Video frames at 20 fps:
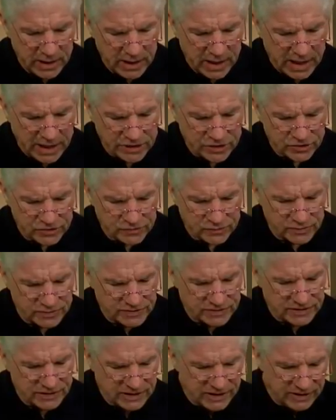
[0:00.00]
I just
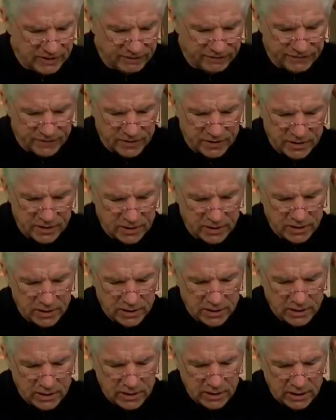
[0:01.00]
received
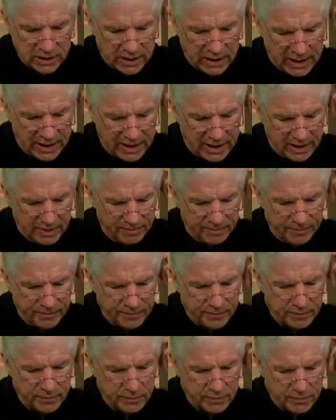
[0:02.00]
uh,
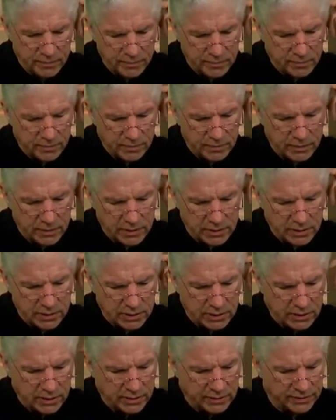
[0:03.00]

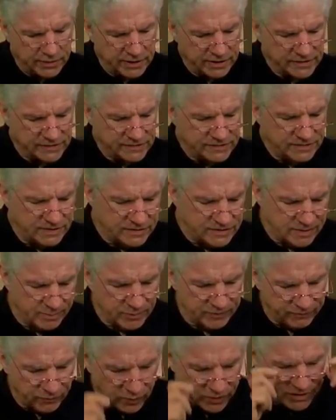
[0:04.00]
this
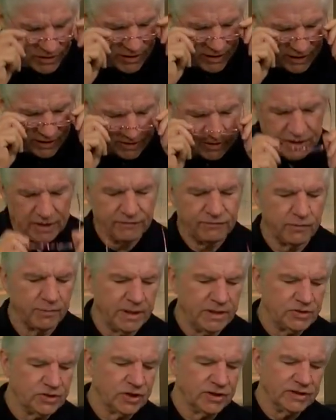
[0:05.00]
December fourteenth,
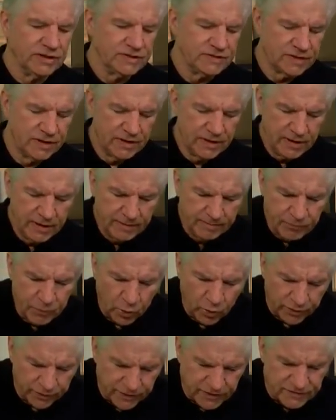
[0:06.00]
information on this,
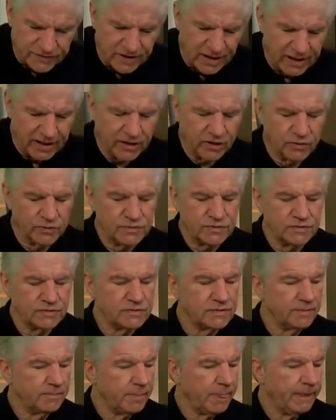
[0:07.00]
or this
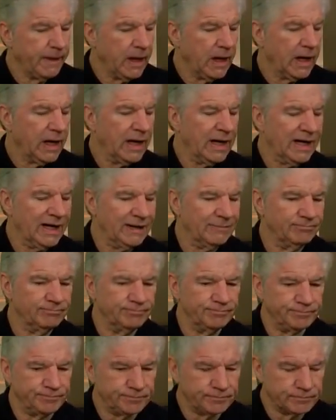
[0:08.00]
diagnosis. Um,